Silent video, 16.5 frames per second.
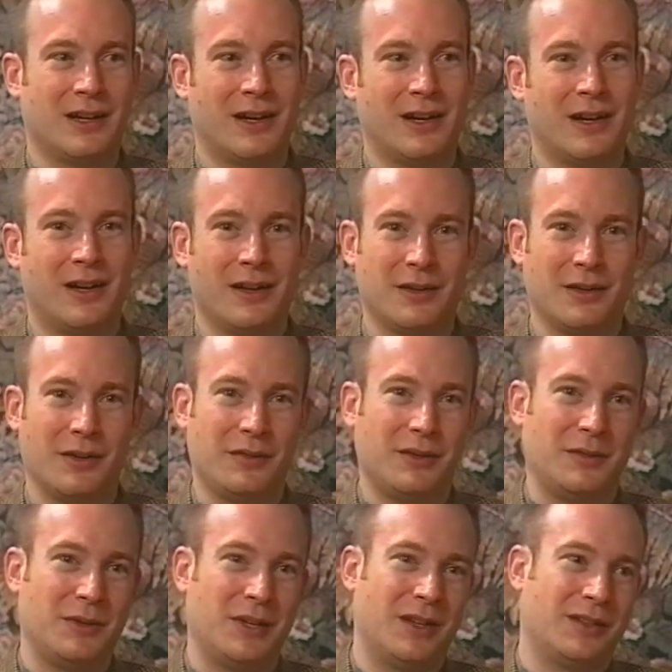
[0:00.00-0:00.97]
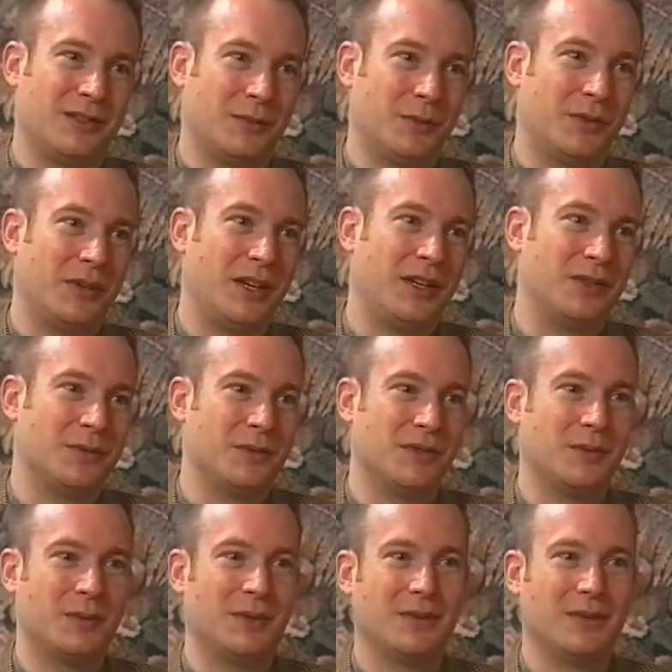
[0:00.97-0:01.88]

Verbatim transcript: heart, and uh, then we had some arrangements.